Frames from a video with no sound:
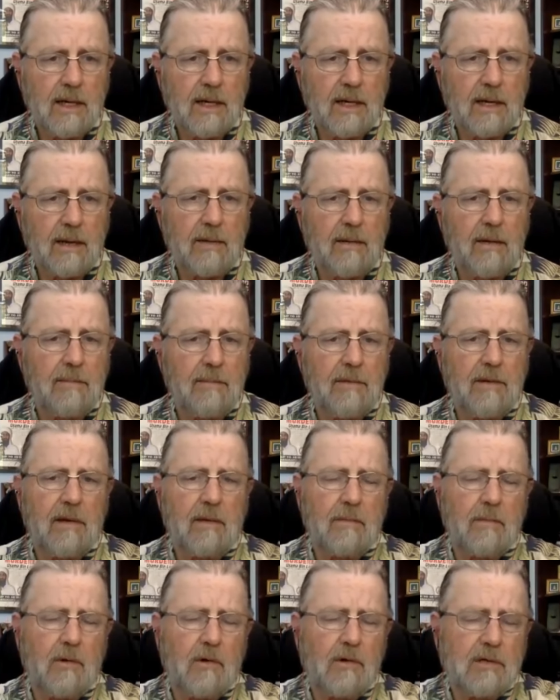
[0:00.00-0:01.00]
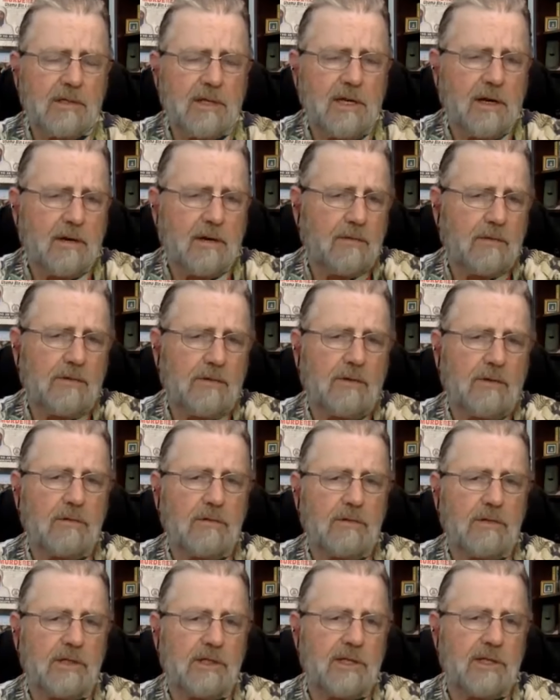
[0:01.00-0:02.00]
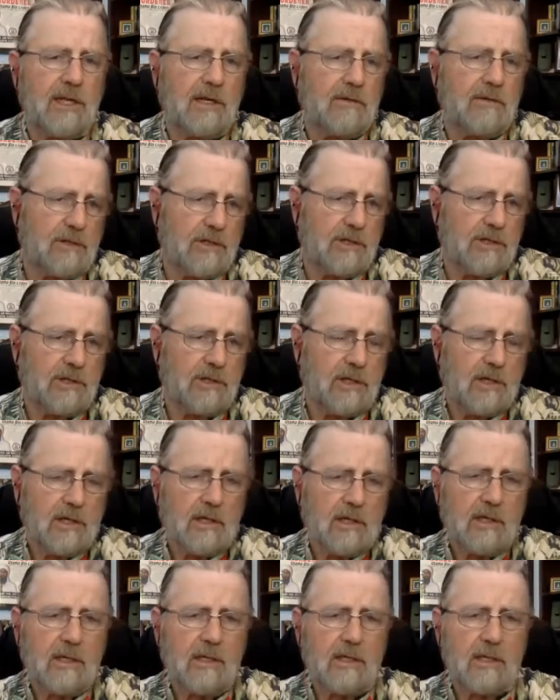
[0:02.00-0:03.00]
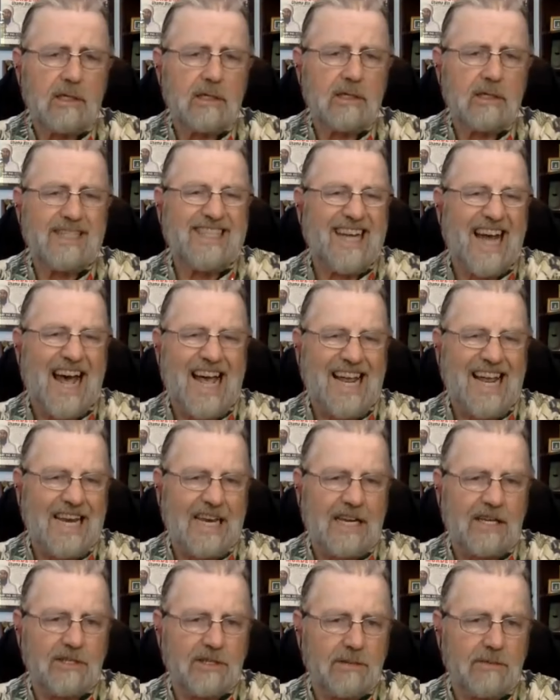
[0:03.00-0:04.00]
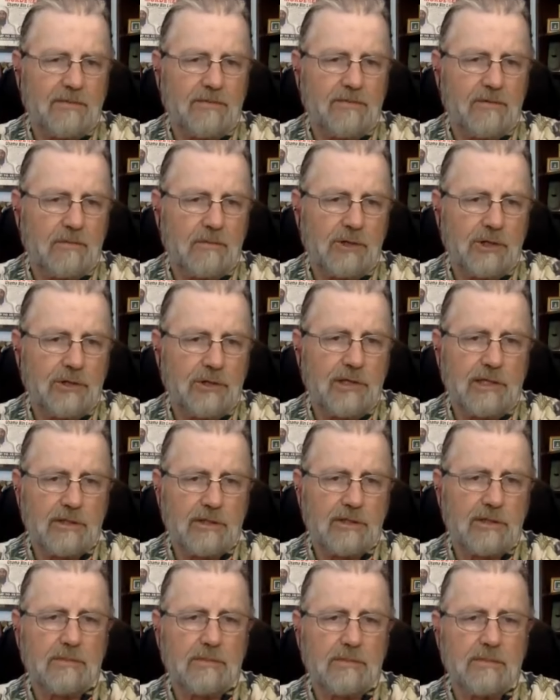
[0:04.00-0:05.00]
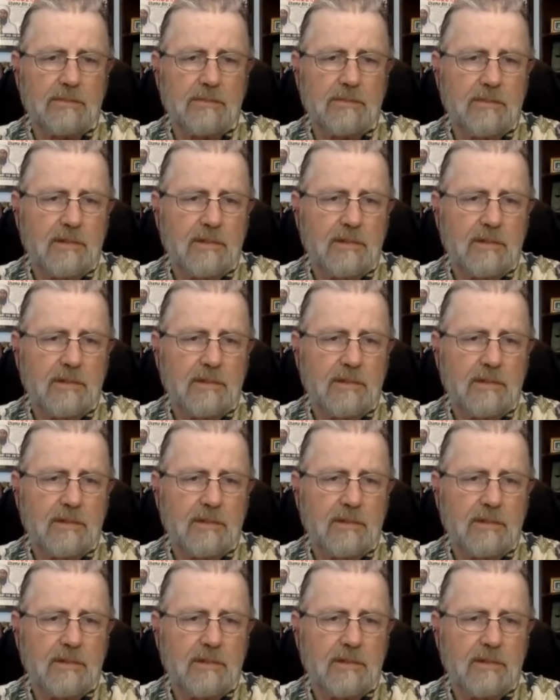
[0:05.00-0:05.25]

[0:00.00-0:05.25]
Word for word: I'm always careful to distinguish Zionism from Judaism.